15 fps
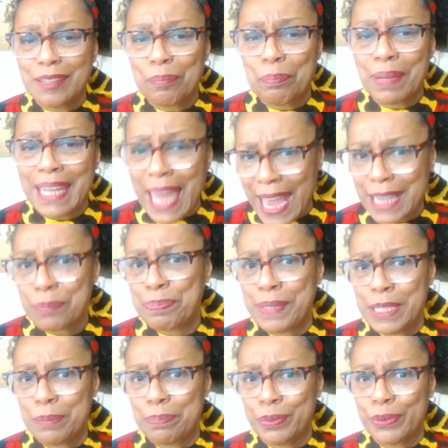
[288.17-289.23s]
Black
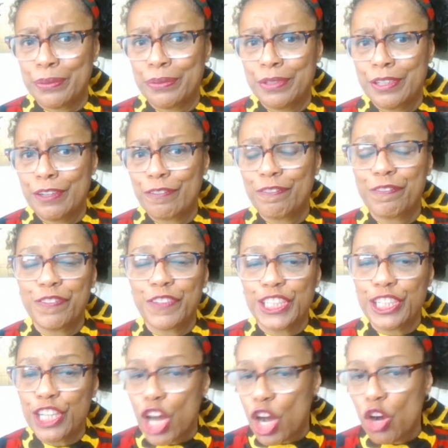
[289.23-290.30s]
people for
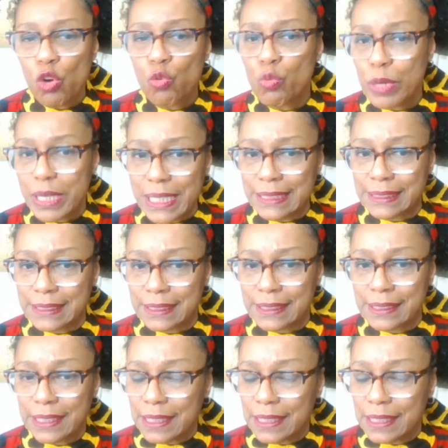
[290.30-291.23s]
no reason,